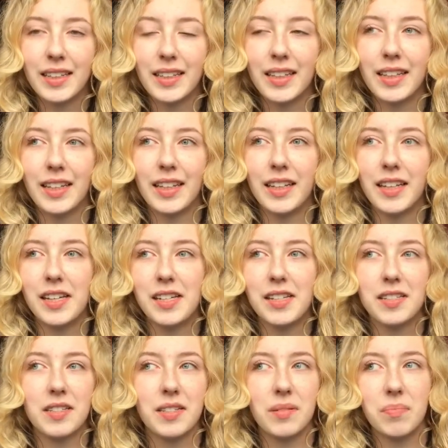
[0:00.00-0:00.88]
Like,
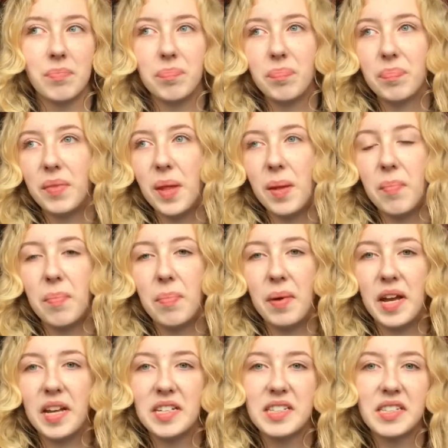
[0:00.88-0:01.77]
he's the
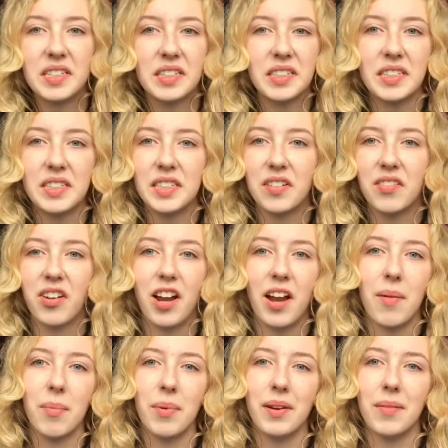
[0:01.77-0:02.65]
best thing that's ever
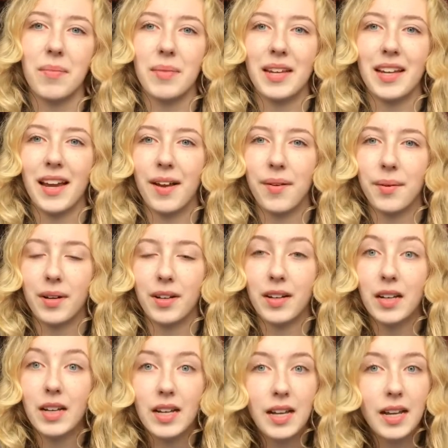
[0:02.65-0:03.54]
happened to me. I
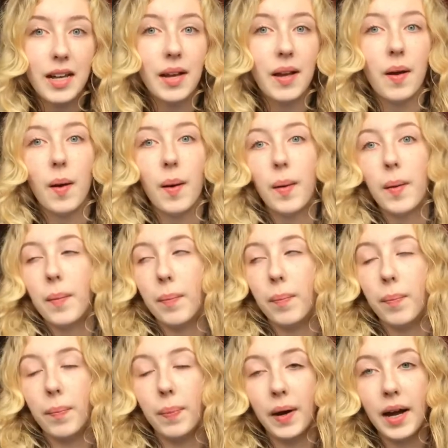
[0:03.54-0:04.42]
would
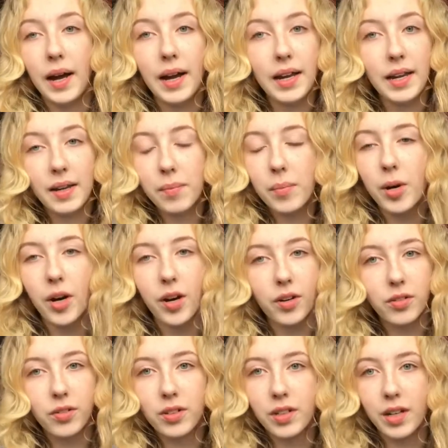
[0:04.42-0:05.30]
buy him
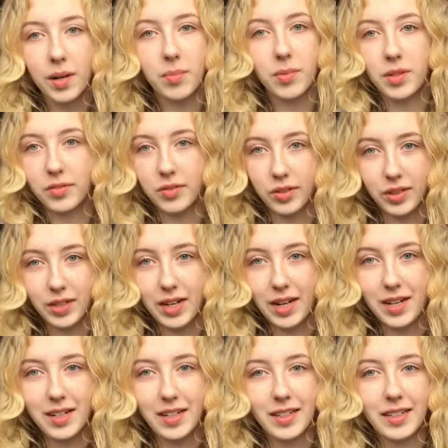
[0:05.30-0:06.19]
100 times over
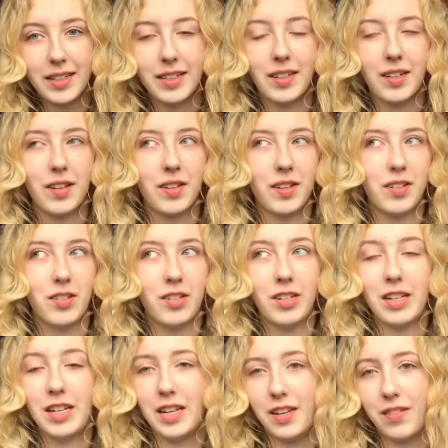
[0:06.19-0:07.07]
again,
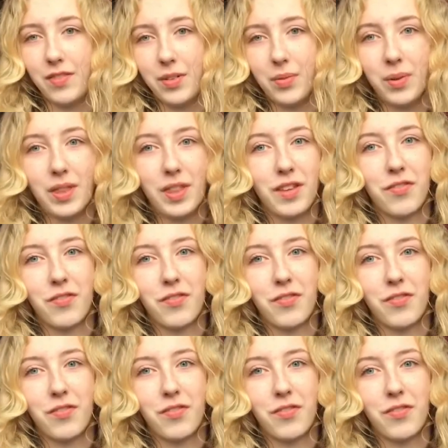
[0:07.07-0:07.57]
even with